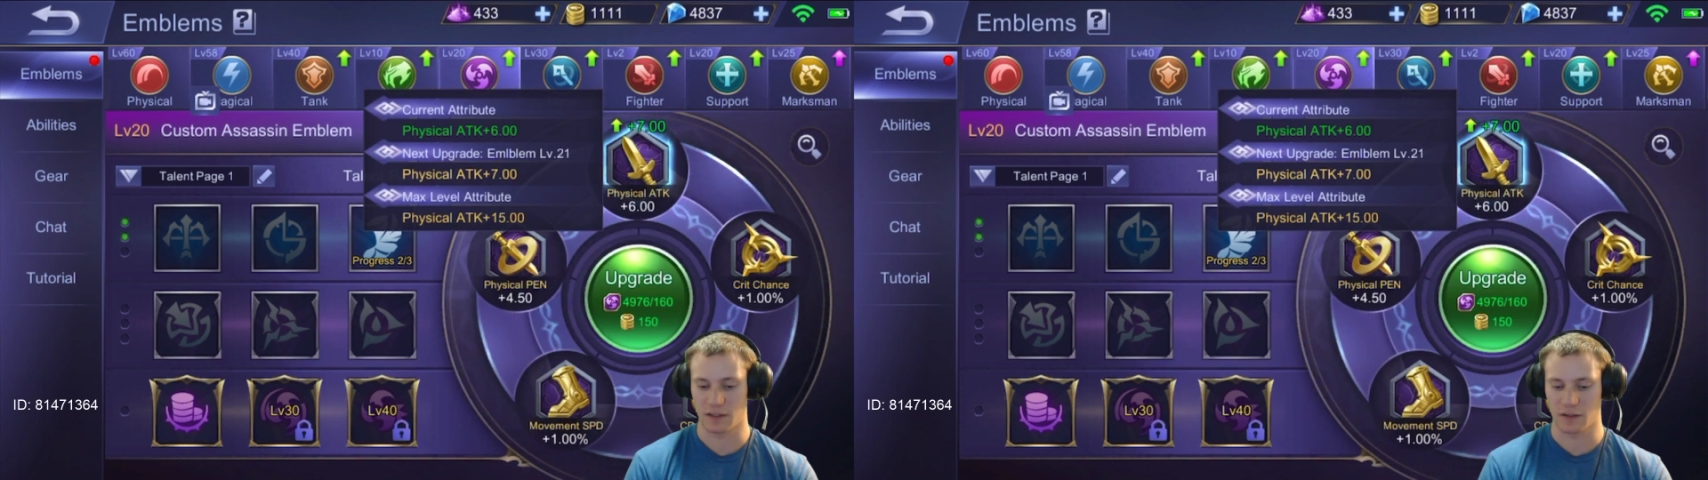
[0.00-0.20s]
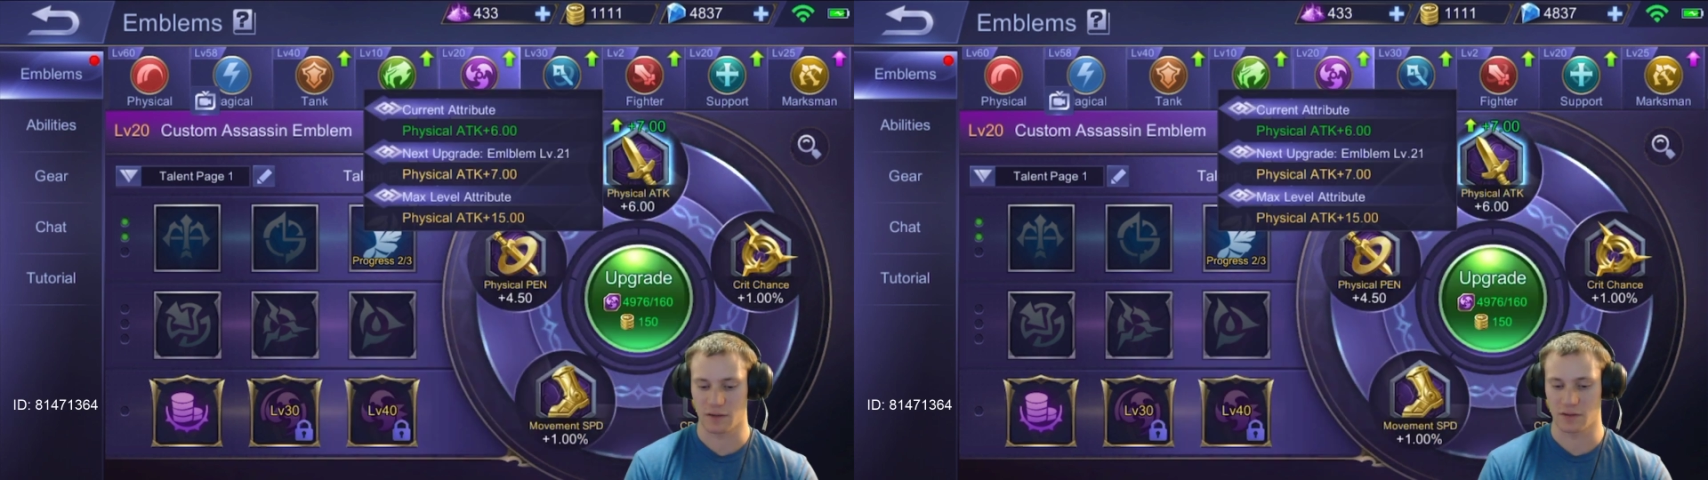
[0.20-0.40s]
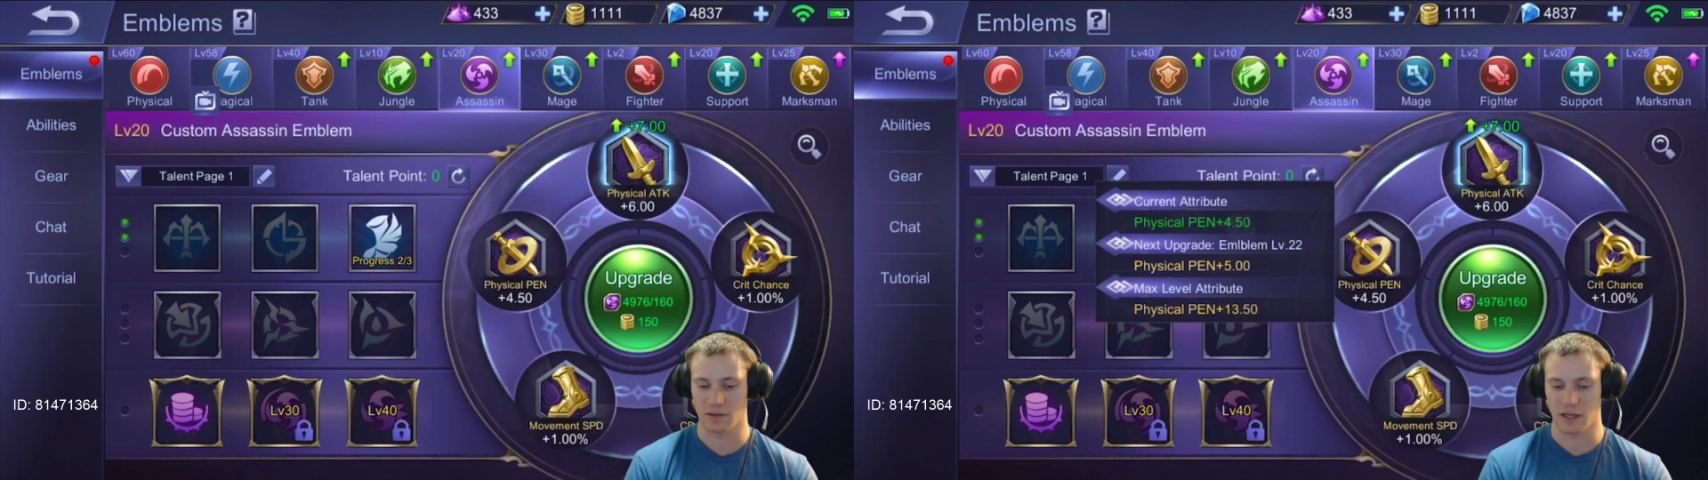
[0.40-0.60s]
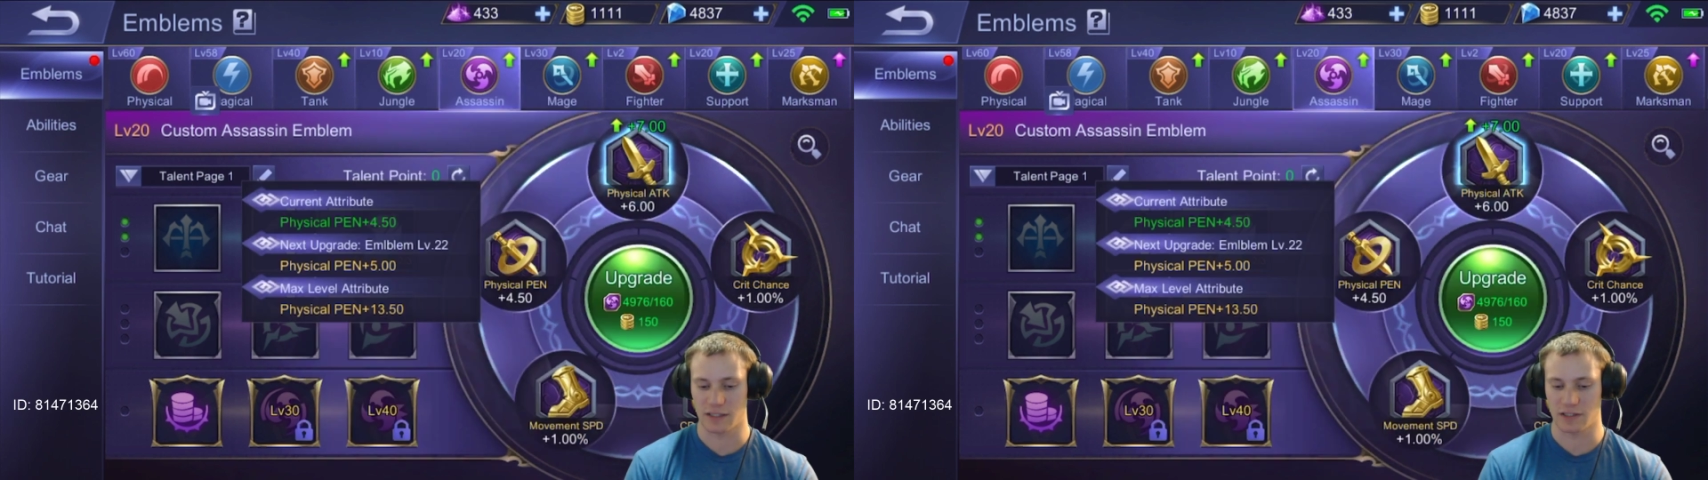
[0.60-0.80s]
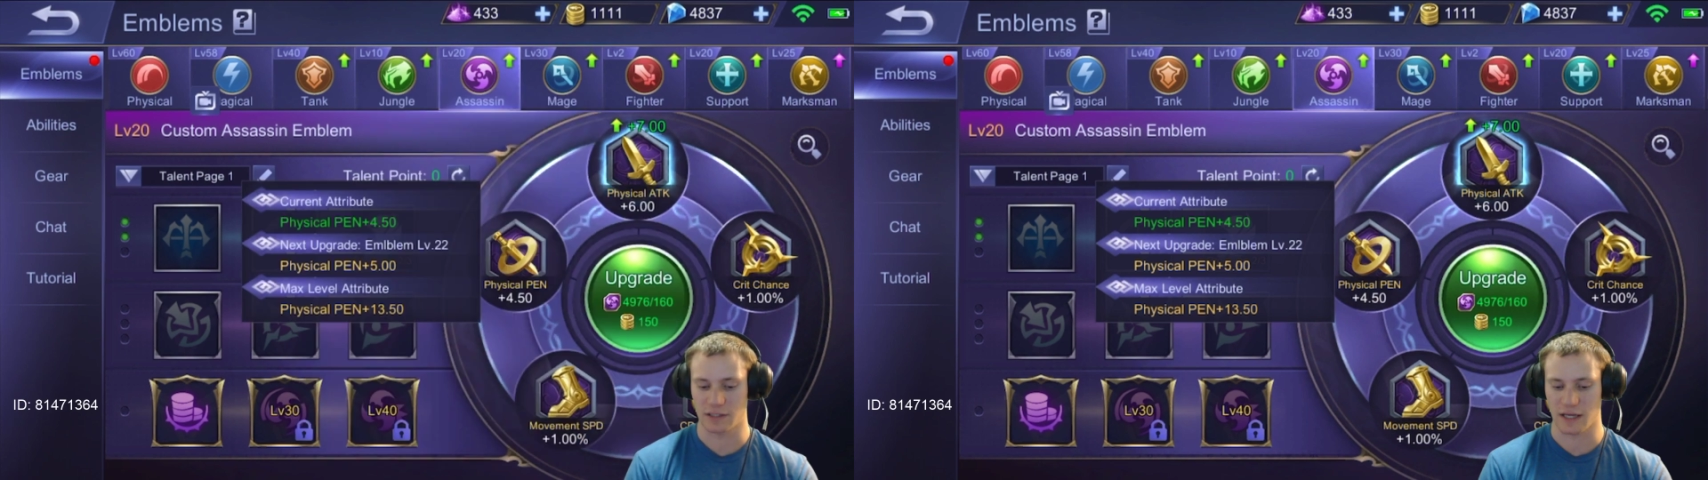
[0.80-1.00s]
you know, the
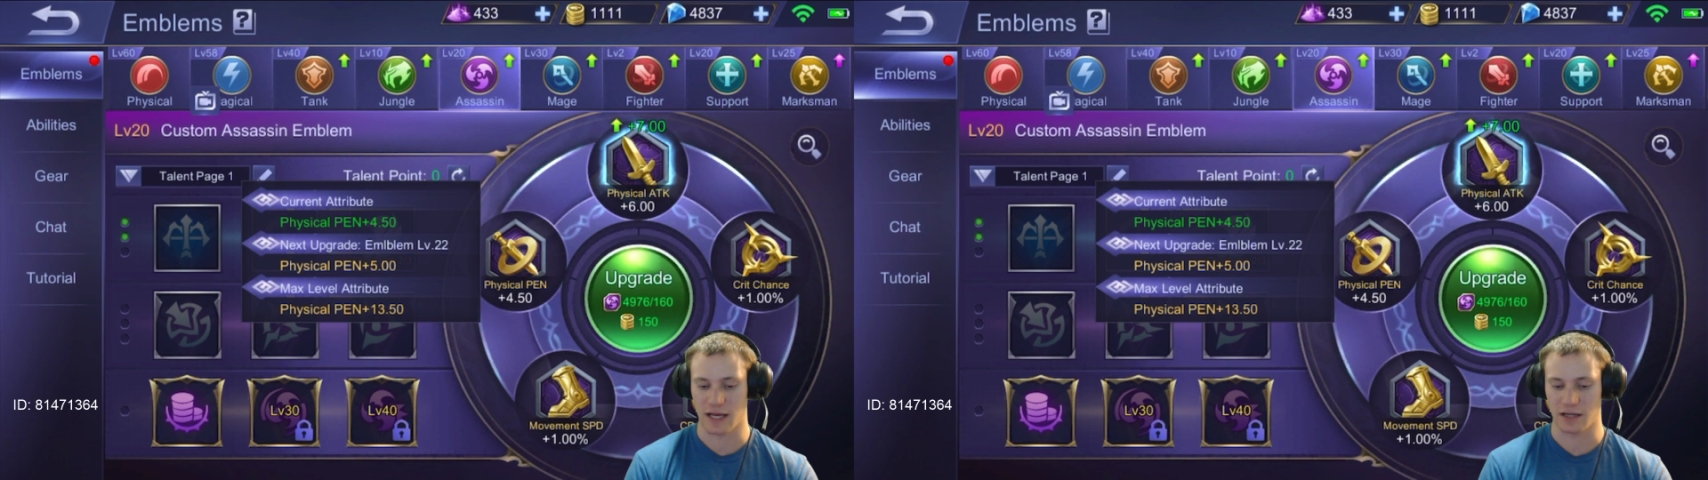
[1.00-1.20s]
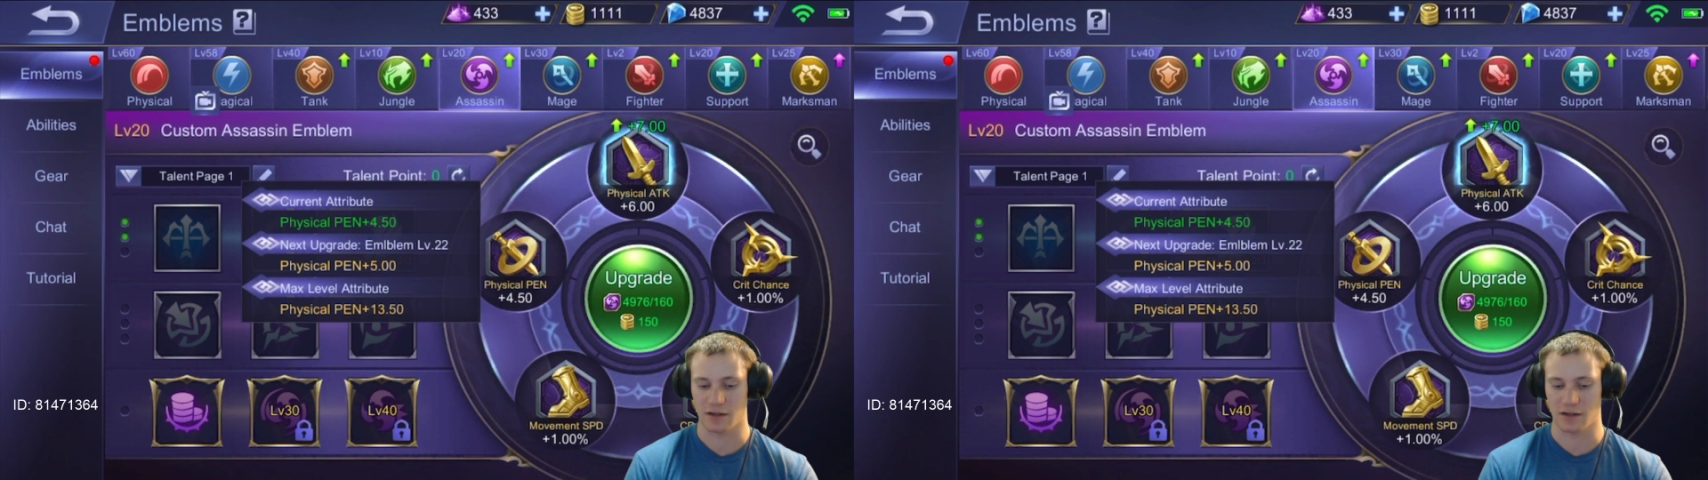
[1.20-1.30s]
lots attack,